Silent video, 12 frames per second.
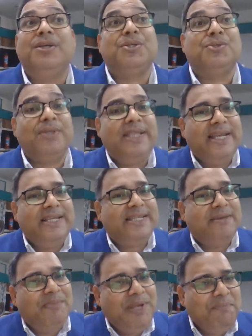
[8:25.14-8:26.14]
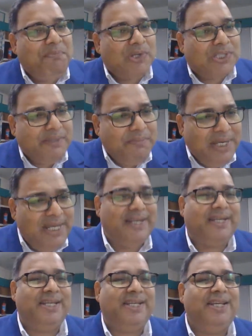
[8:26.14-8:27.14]
So there is every
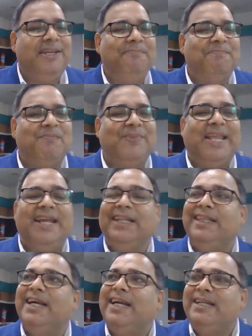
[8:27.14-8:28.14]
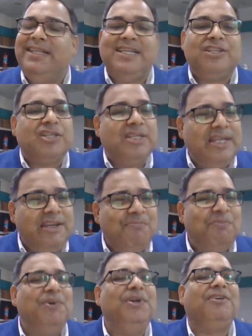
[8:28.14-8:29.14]
possibility that the
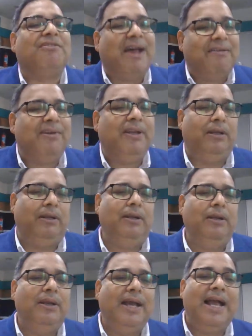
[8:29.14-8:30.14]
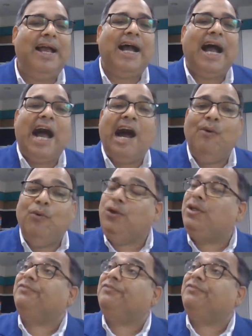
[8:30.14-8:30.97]
ship would travel out